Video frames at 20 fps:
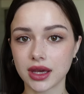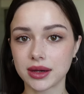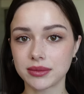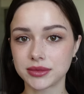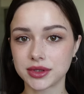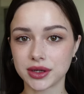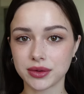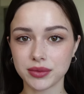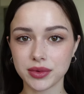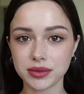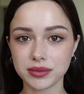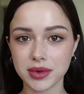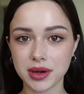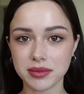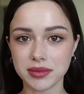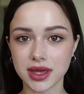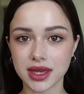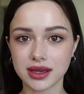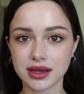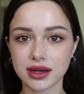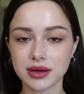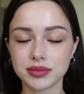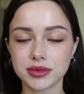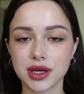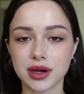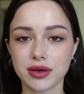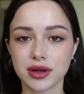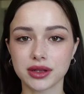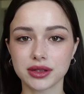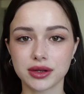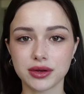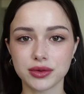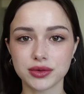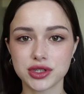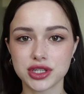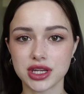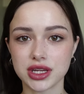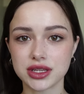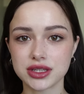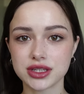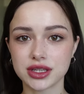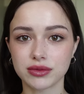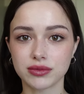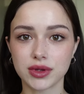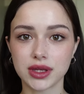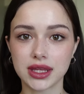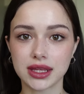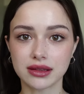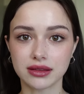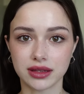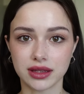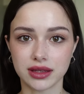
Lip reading: I'm done with my makeup, now I'll go change and we can